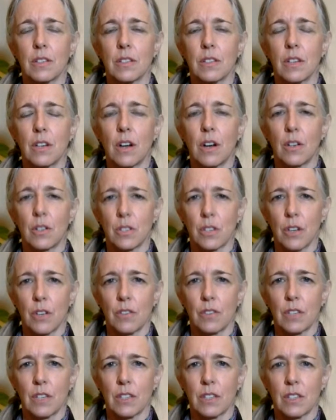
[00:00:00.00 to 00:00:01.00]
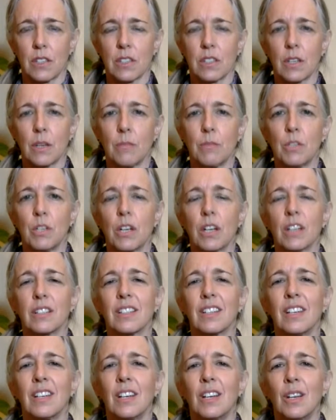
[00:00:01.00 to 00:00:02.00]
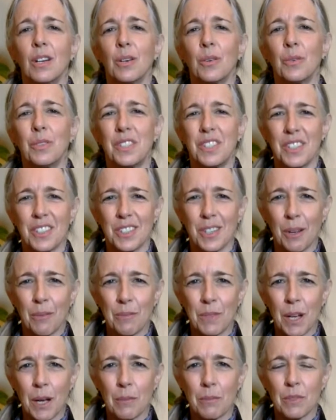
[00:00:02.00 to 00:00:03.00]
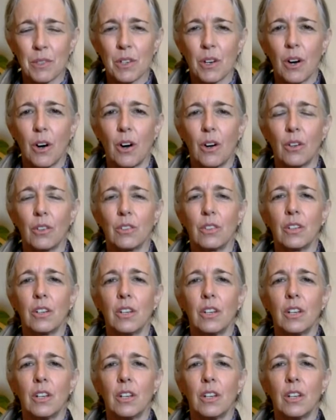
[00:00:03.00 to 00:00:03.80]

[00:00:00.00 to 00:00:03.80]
ourselves as a subject, which is sometimes called,